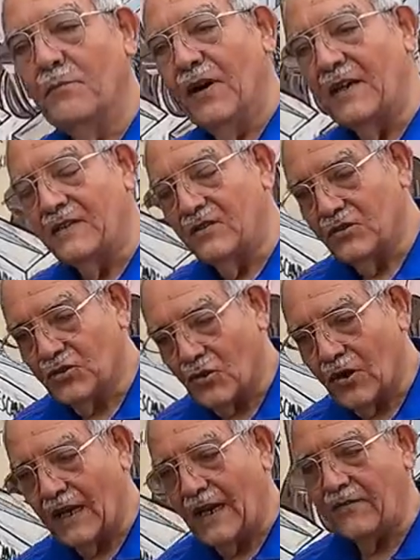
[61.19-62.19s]
But
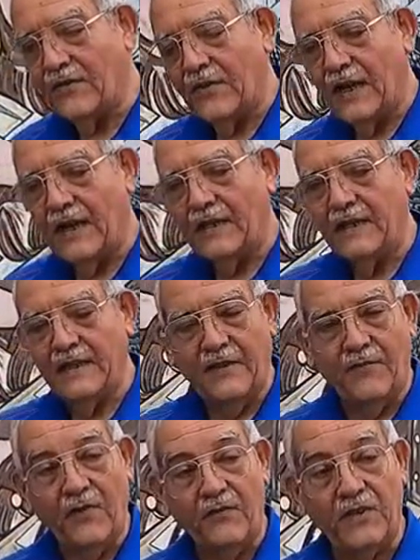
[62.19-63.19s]
shortly after that, in
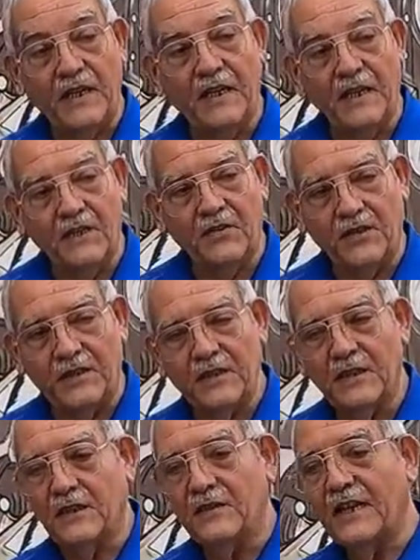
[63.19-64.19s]
the 1500s,
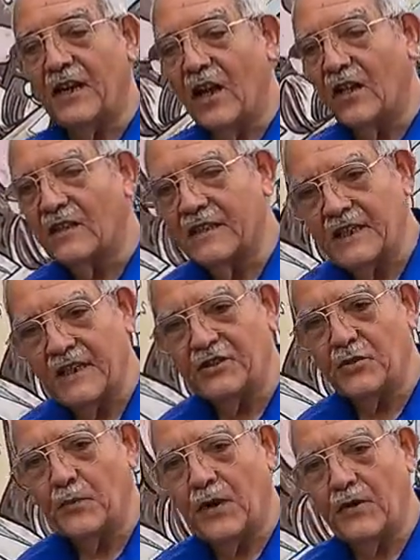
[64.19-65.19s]
the
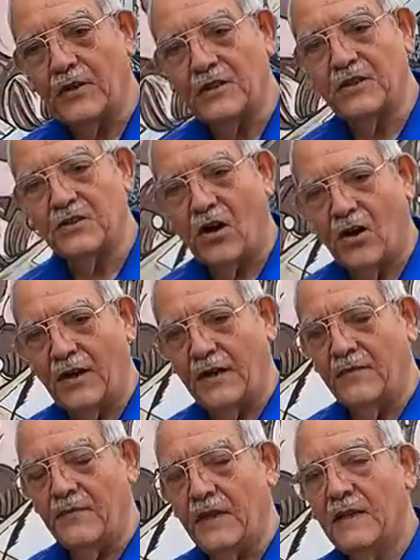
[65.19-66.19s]
colonization period
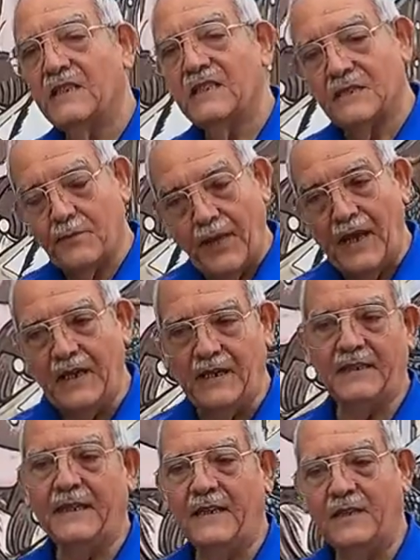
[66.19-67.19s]
started.
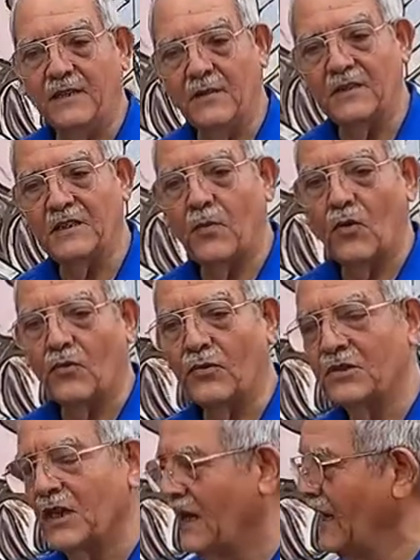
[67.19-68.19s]
Spain sent out explorers,